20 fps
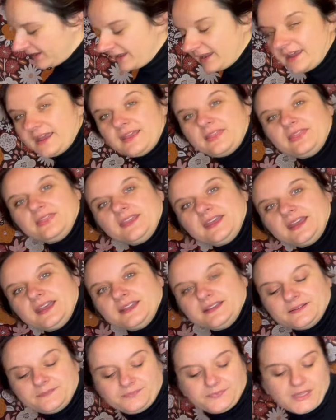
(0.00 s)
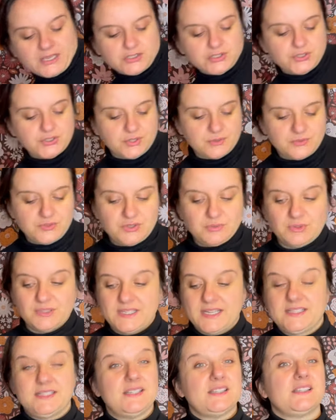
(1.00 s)
And then I showed you what
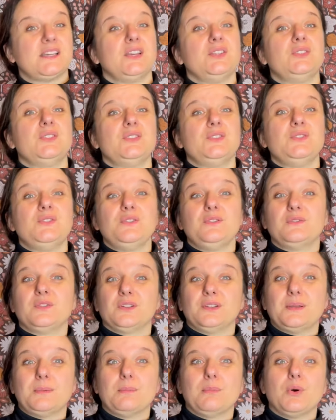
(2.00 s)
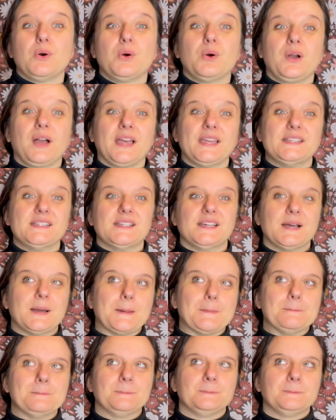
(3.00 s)
I decided to do for the more kind of